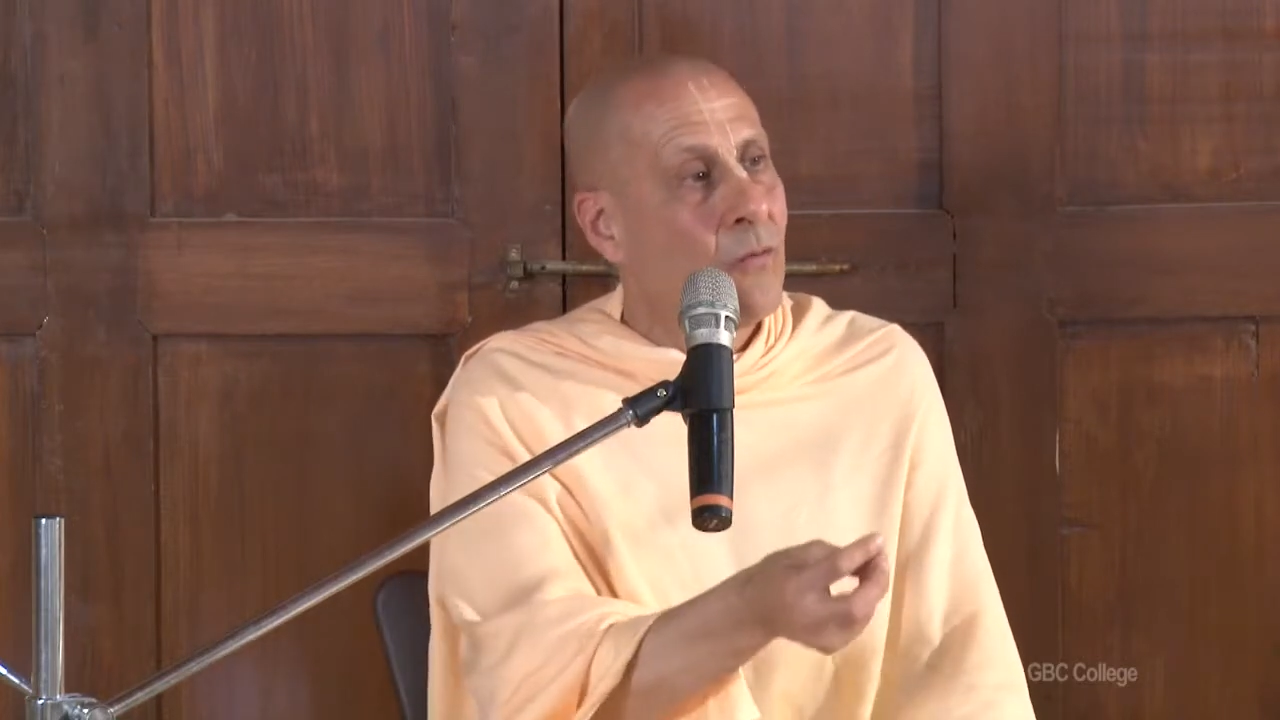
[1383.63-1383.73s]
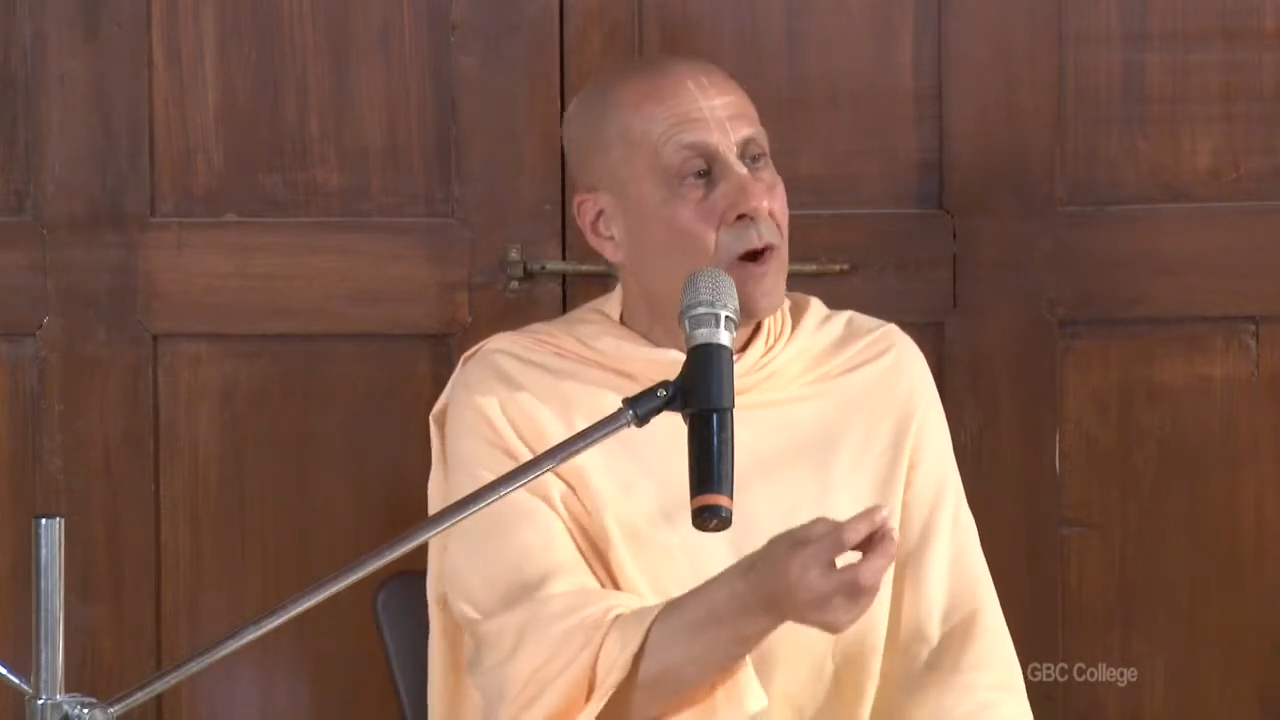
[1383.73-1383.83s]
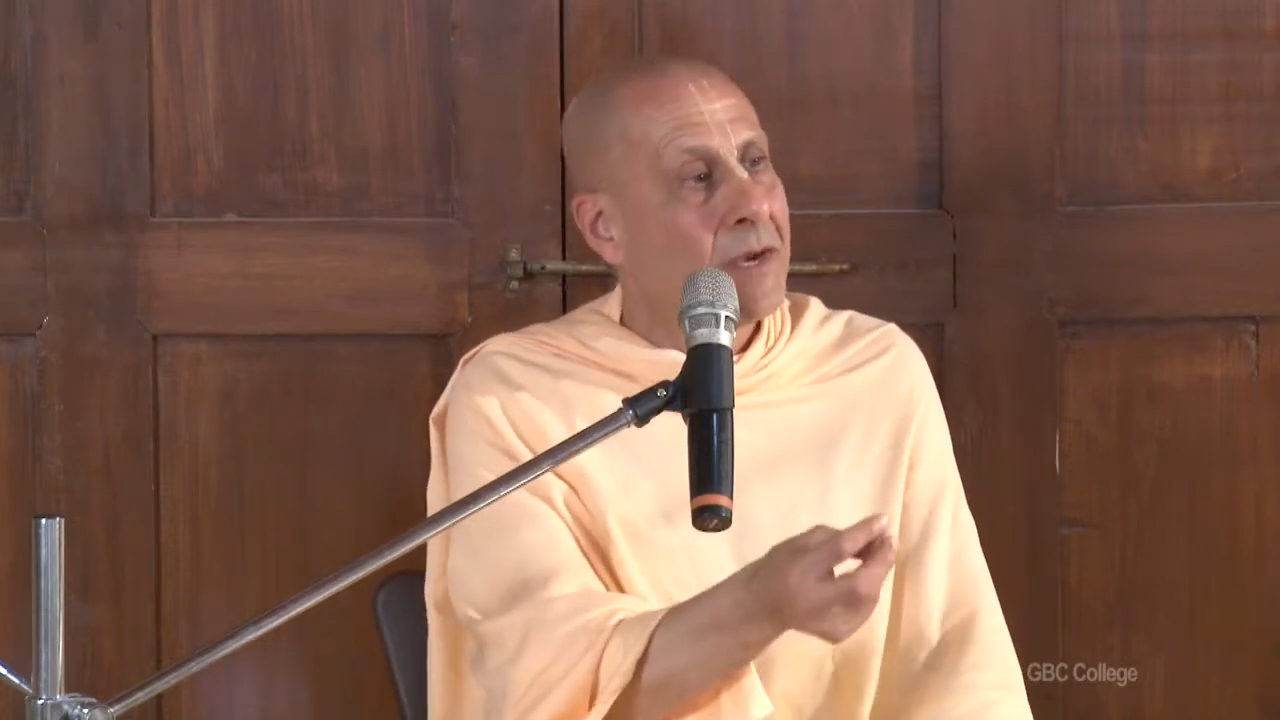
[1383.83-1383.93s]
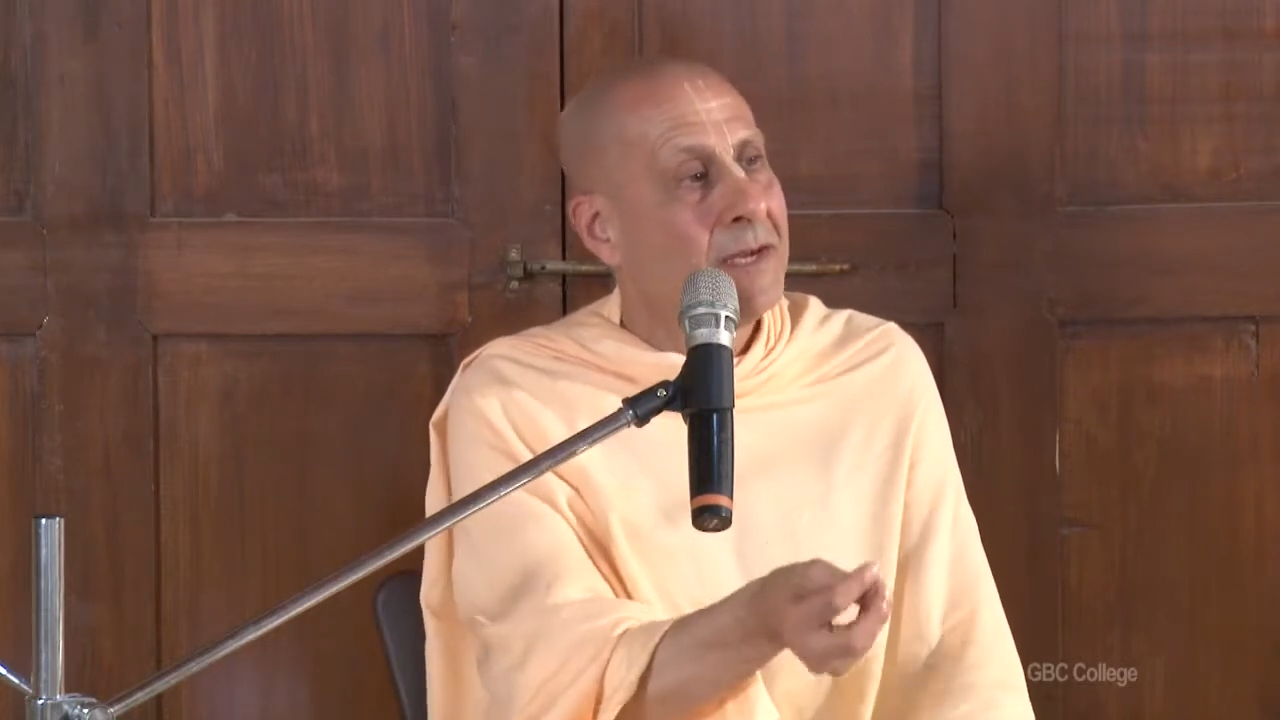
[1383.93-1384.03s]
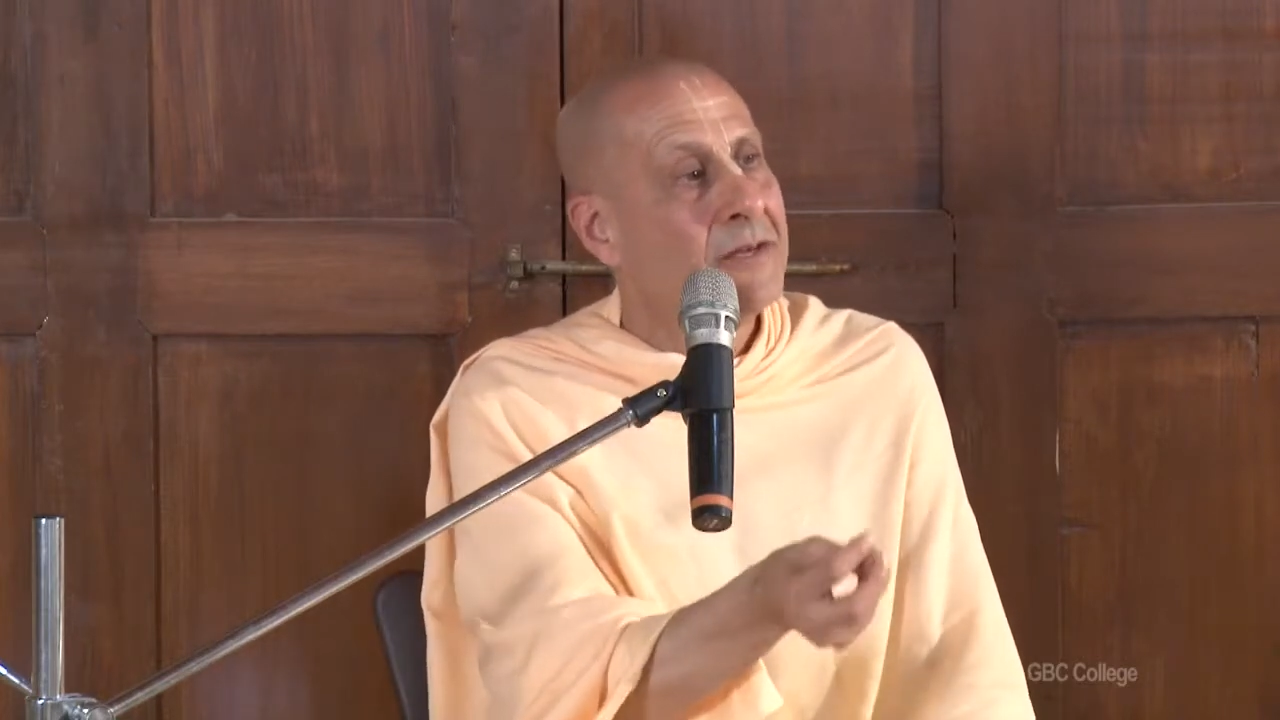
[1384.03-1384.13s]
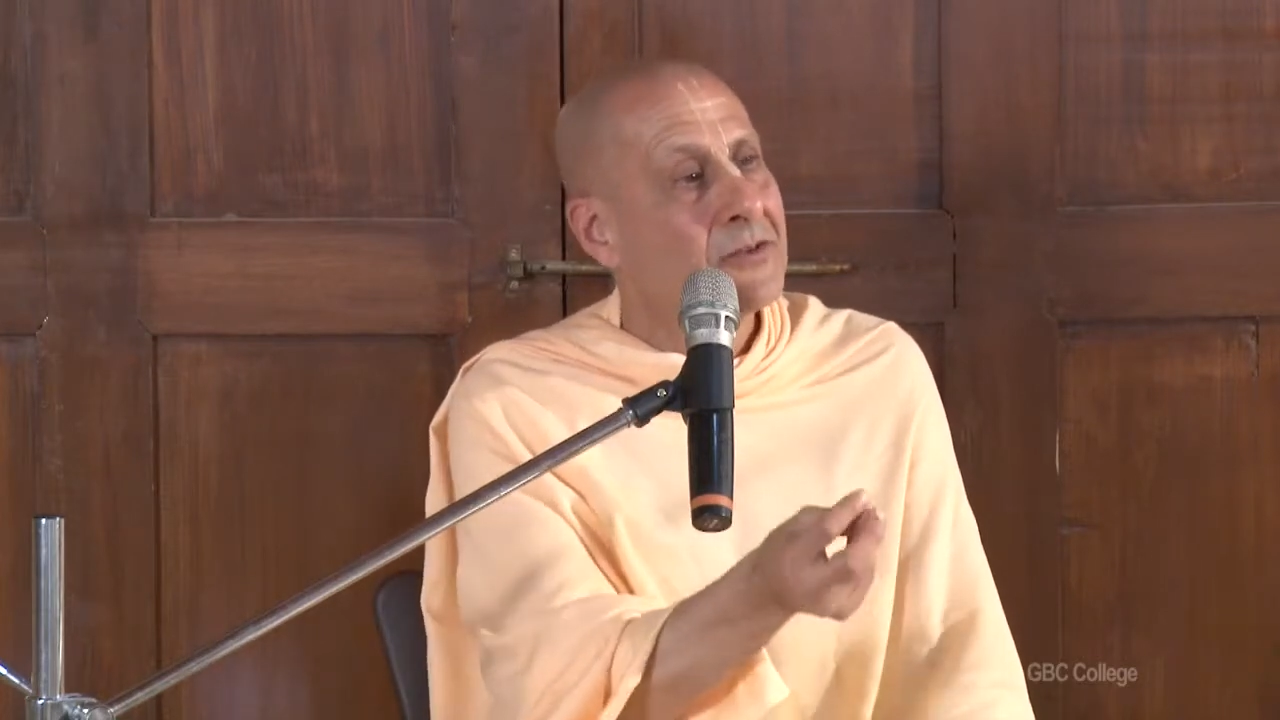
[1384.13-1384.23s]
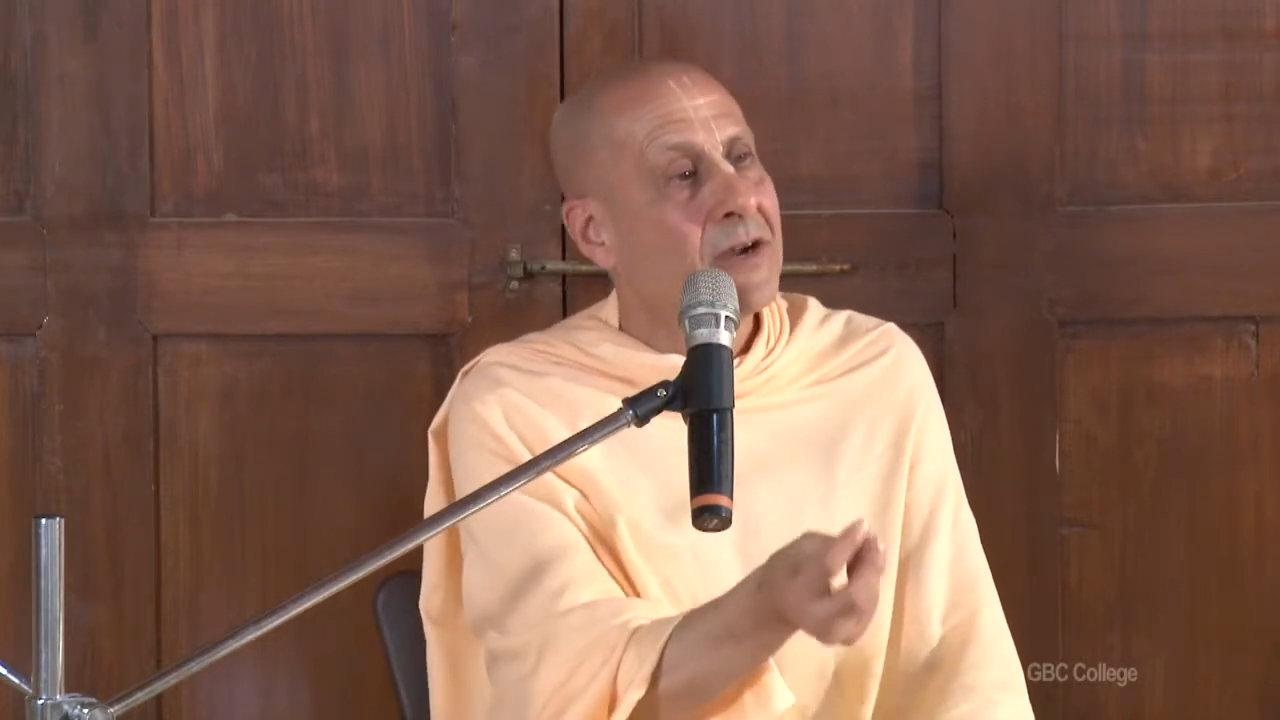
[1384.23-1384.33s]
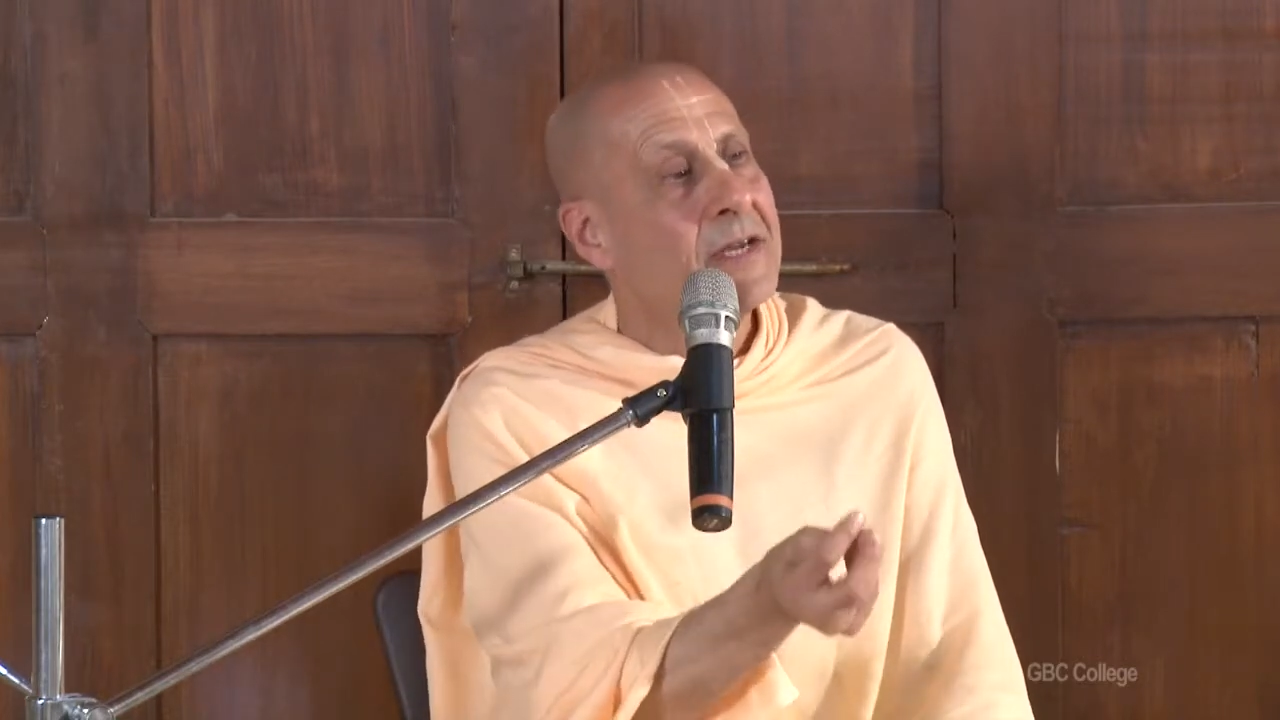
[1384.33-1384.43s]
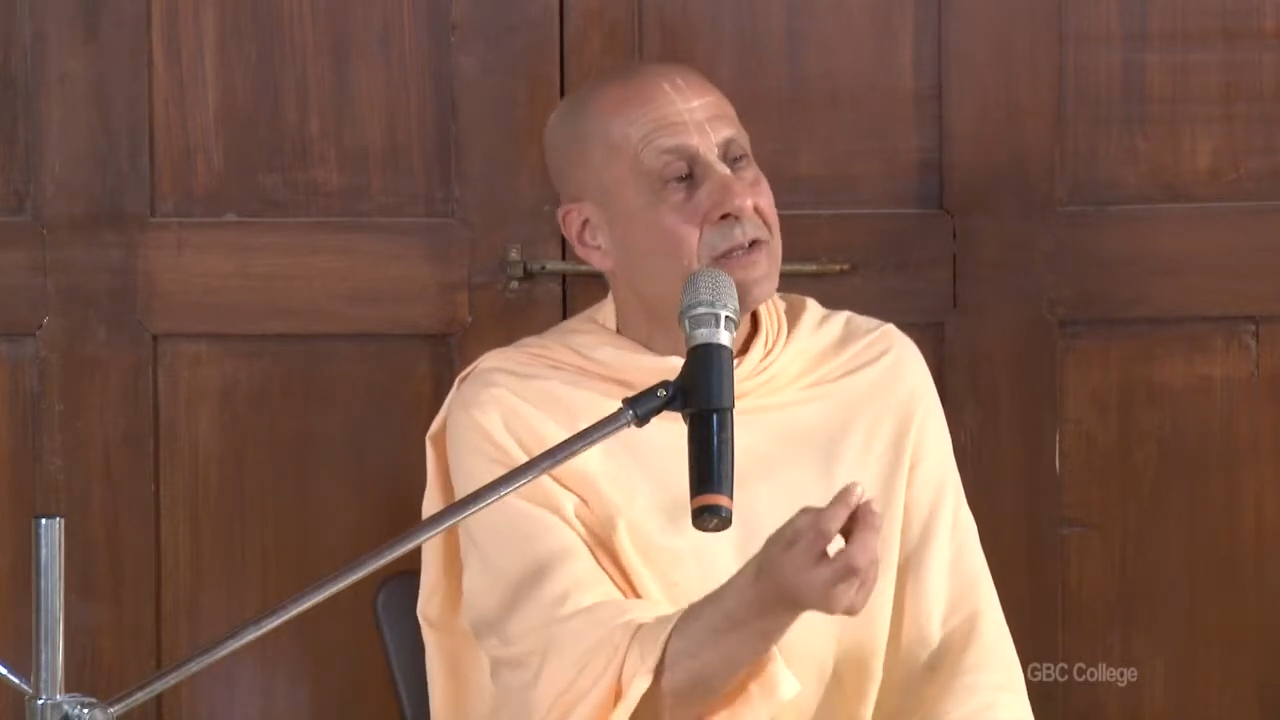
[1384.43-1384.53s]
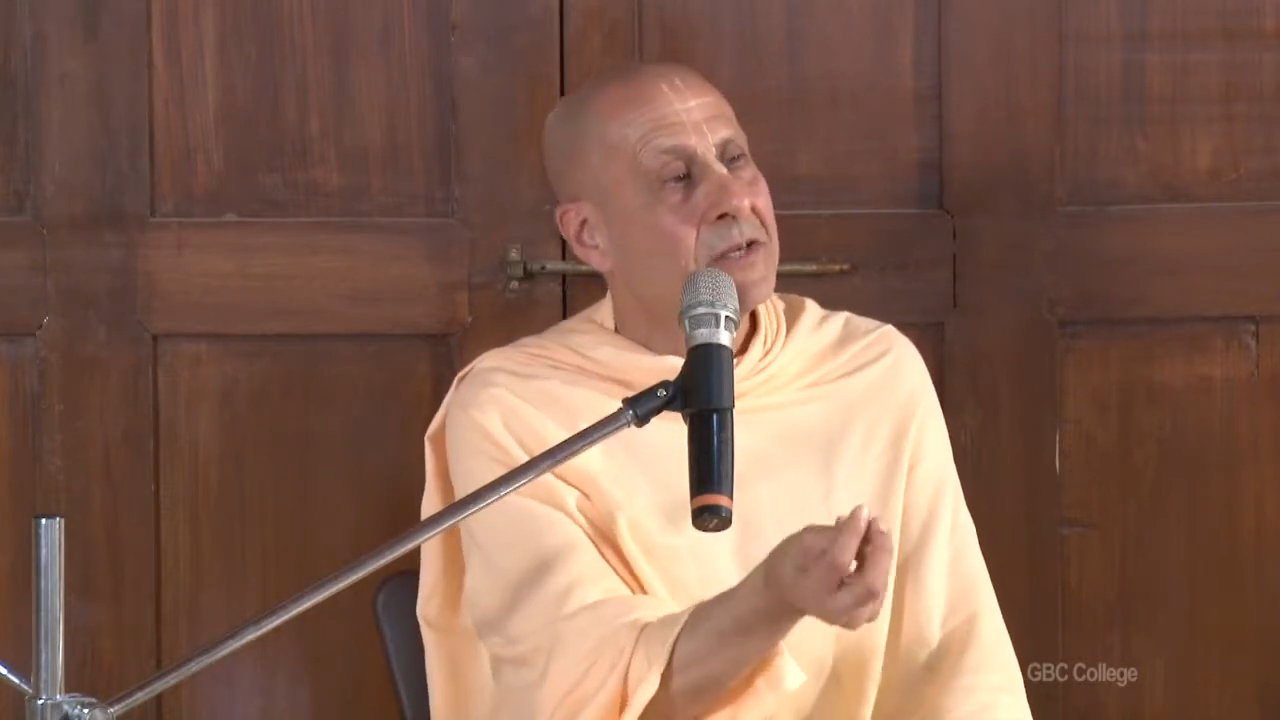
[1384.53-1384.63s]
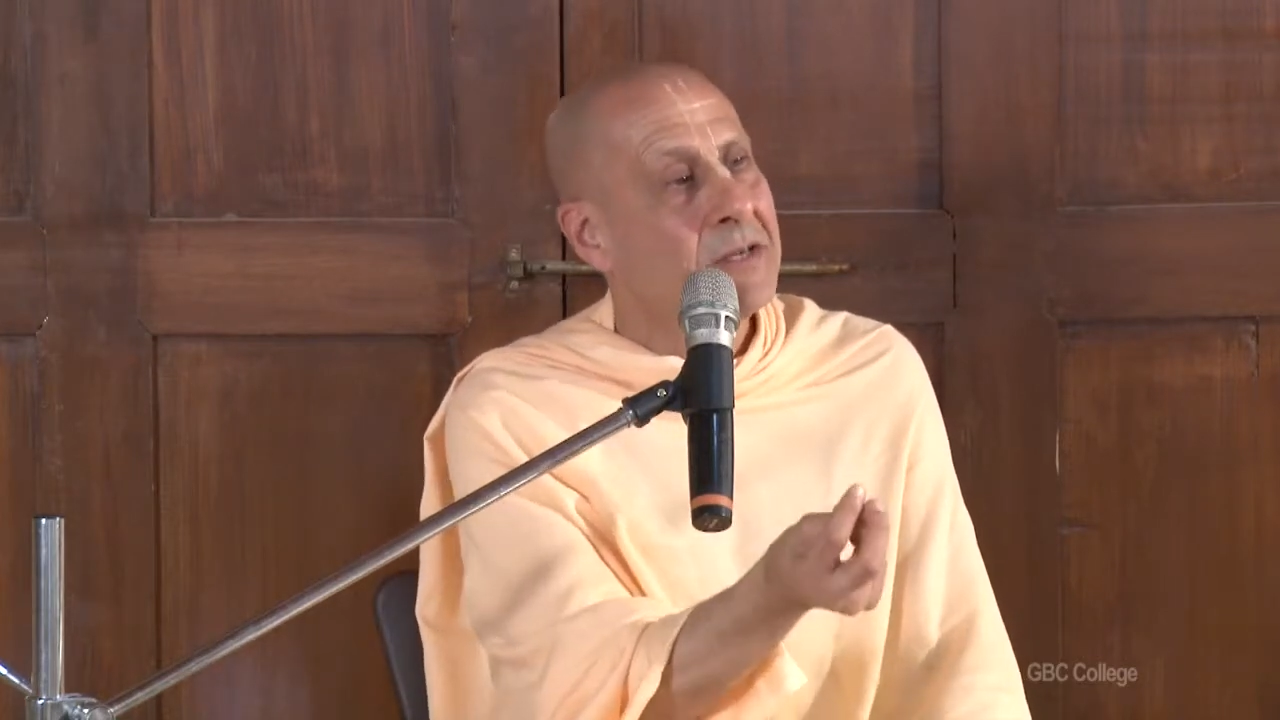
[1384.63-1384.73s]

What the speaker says: what he tried to